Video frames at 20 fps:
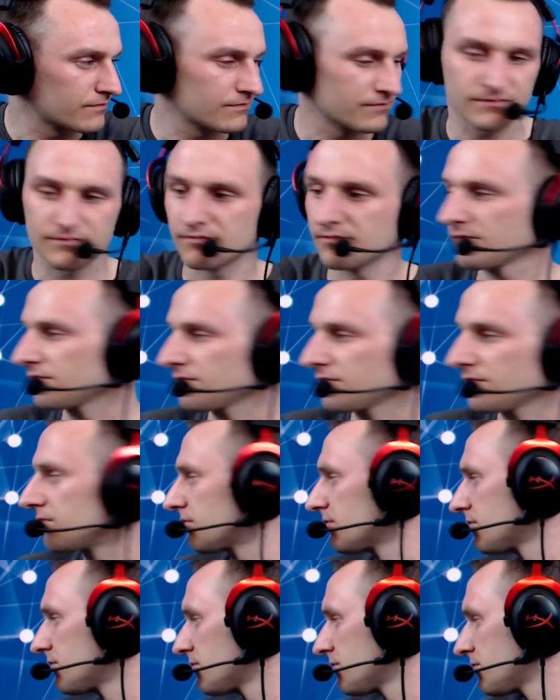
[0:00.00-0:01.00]

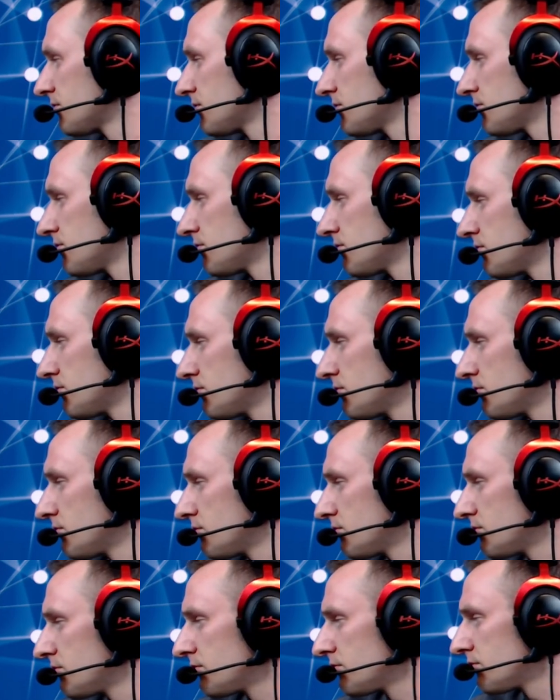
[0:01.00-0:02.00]

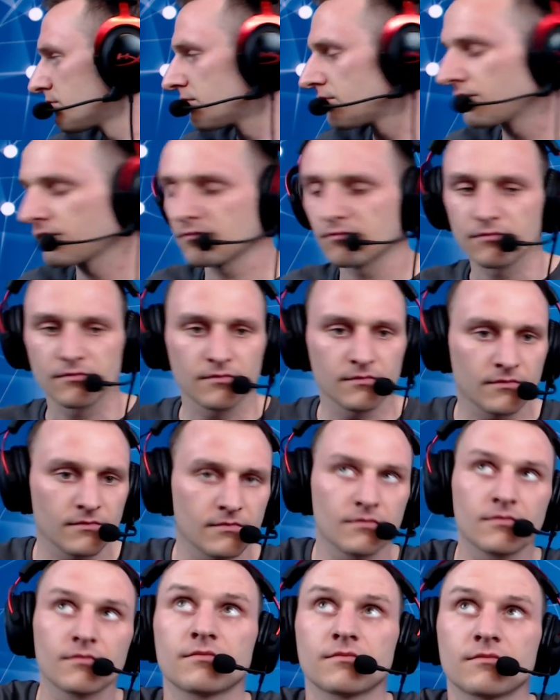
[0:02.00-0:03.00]

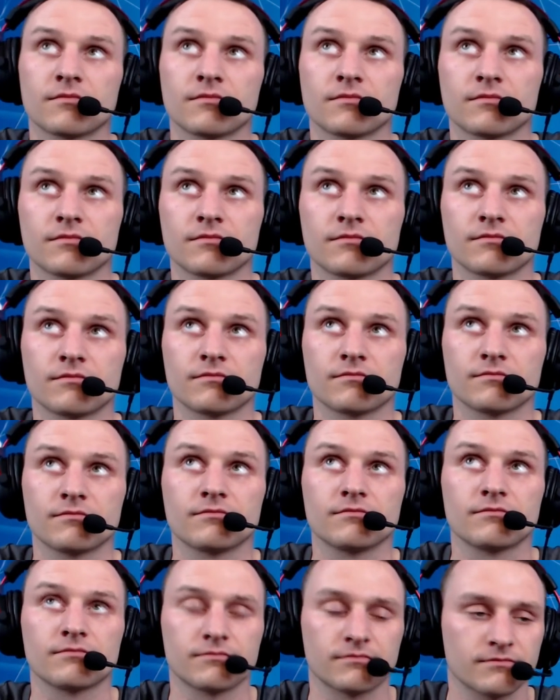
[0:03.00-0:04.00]

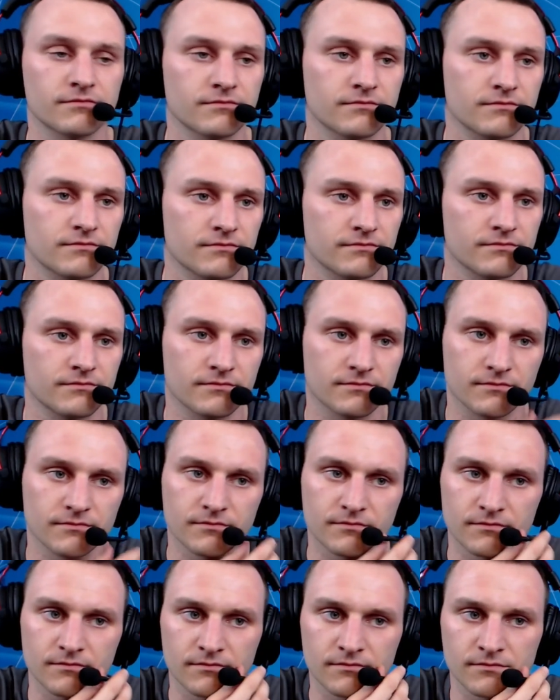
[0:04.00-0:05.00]

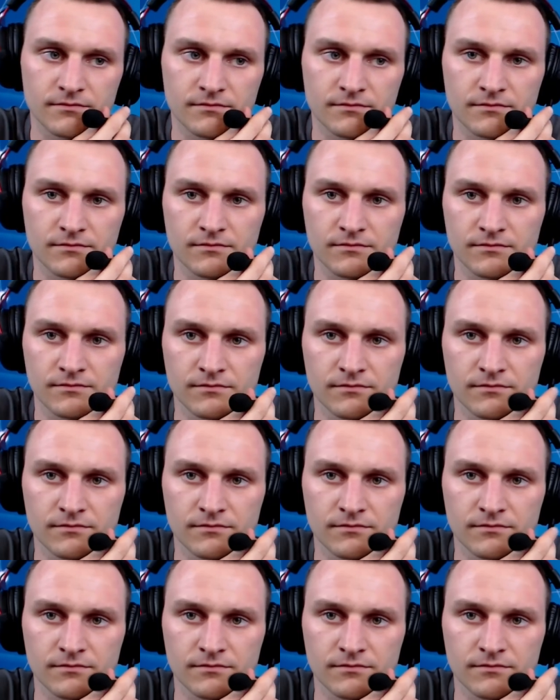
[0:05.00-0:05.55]
(silent)